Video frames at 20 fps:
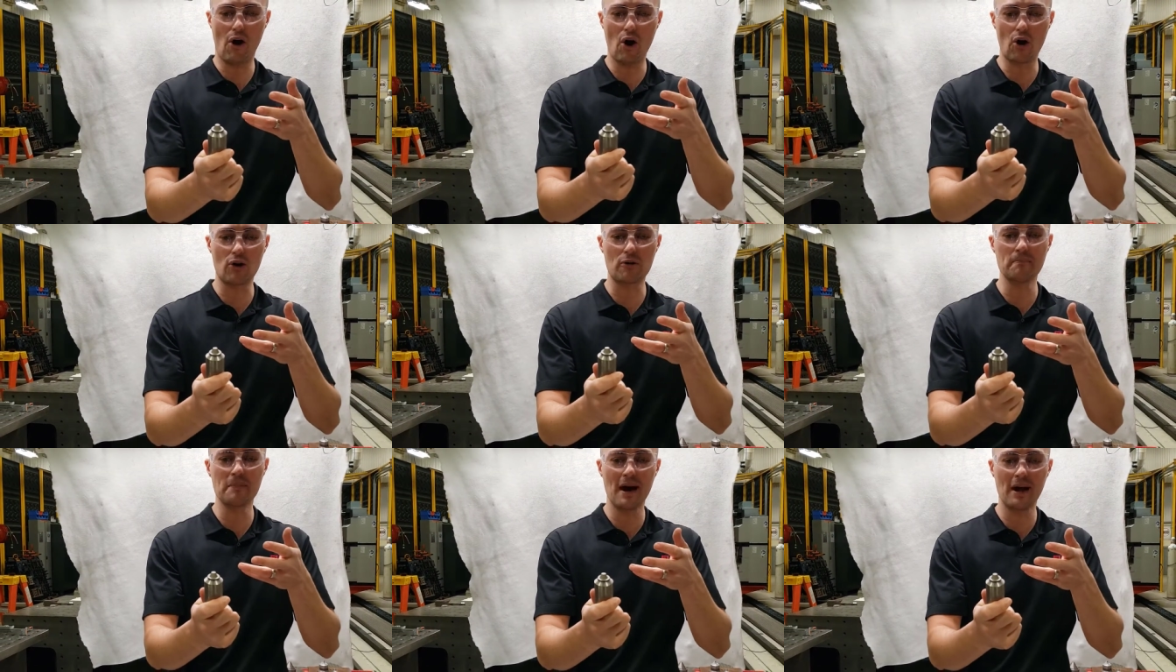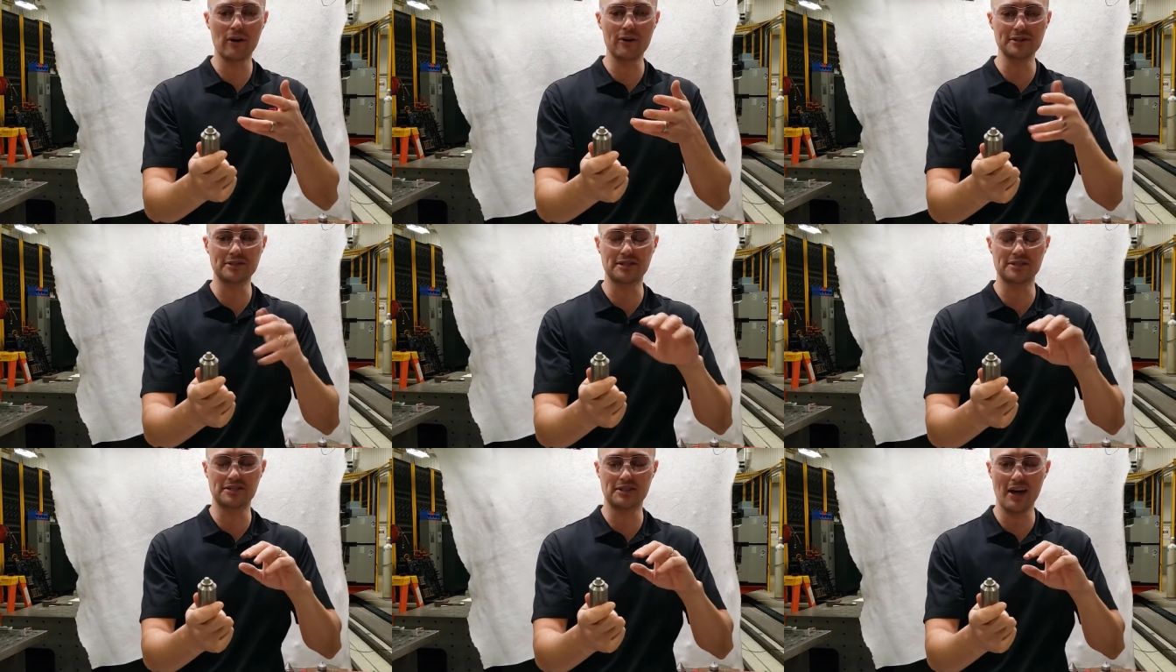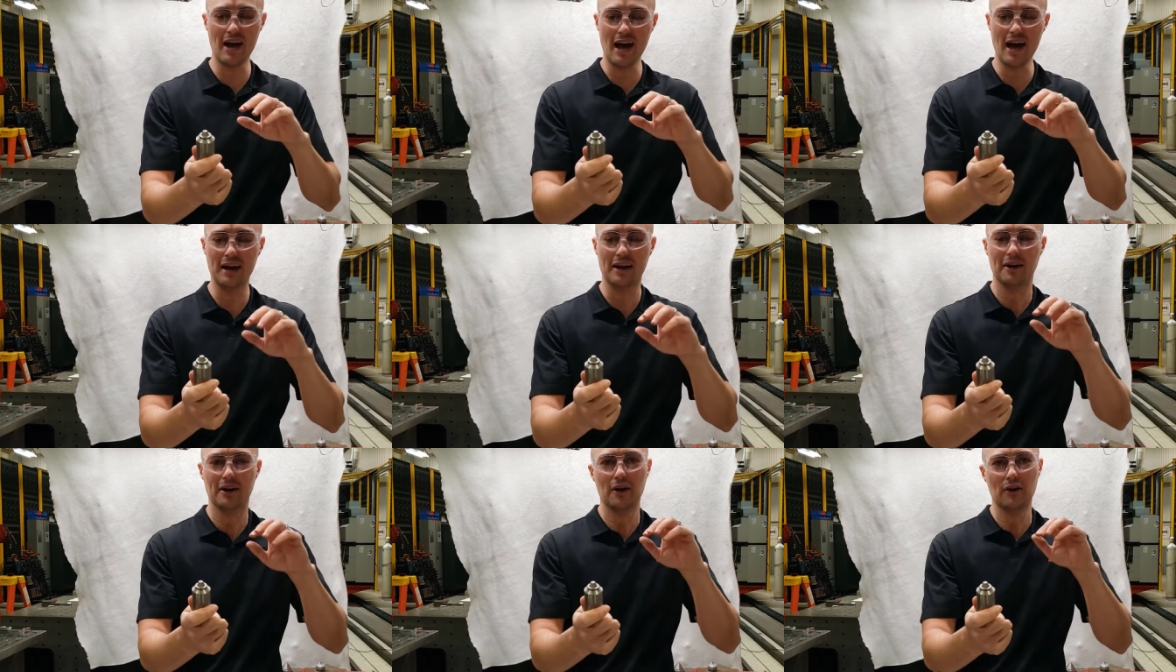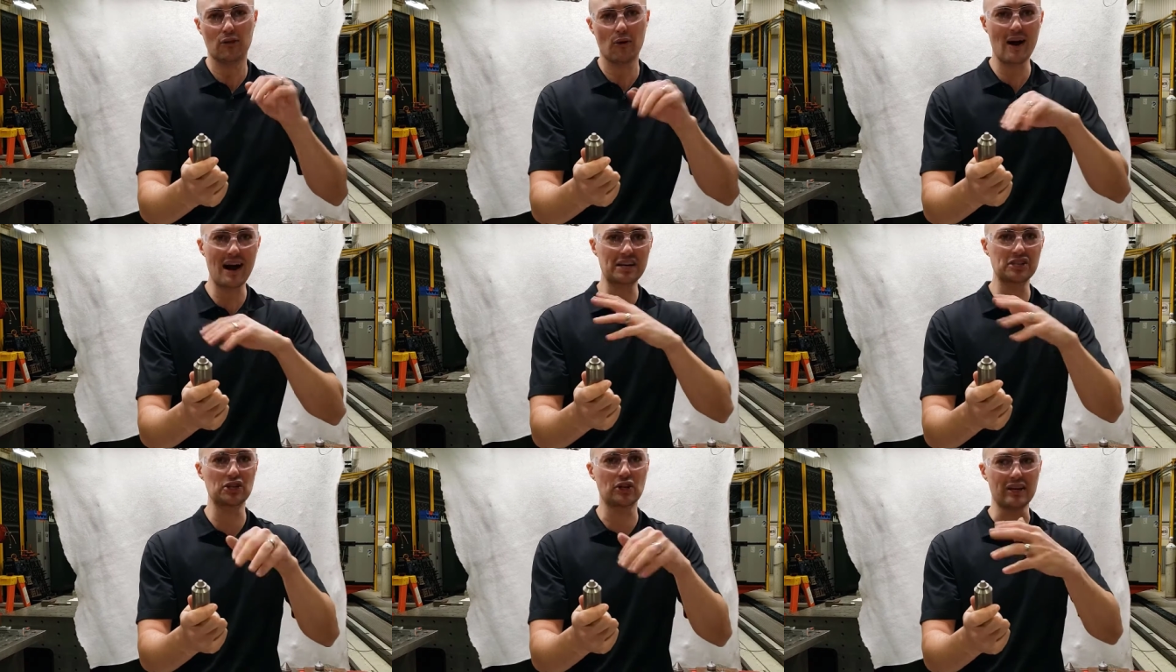hard metals is that they're
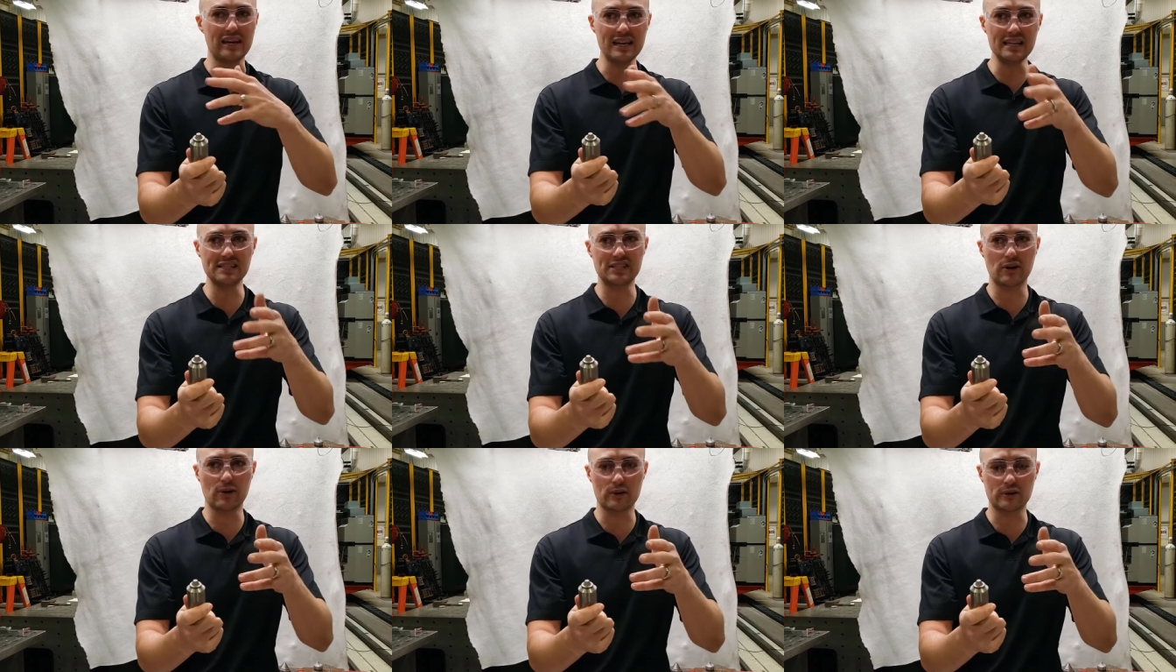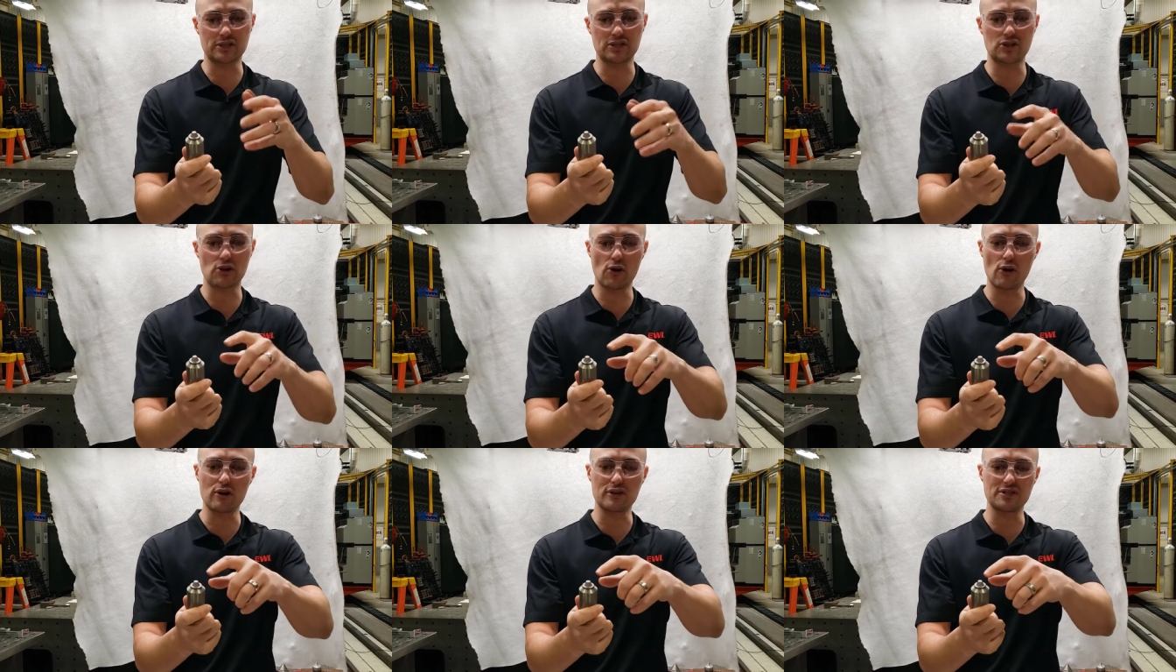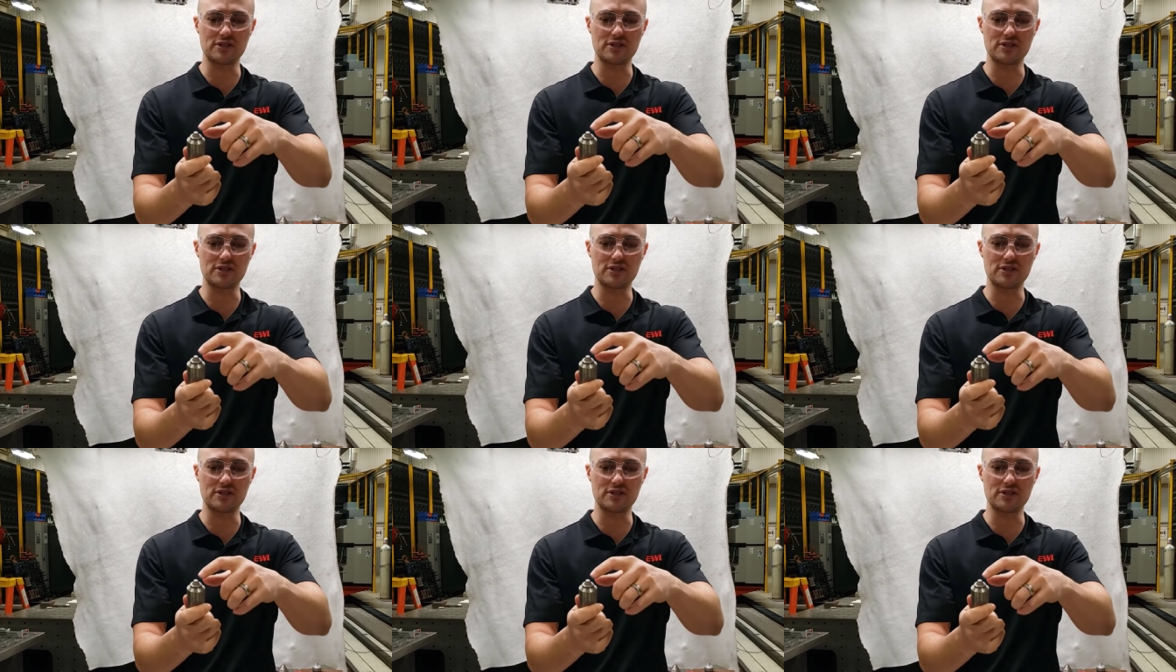actually easier to stir.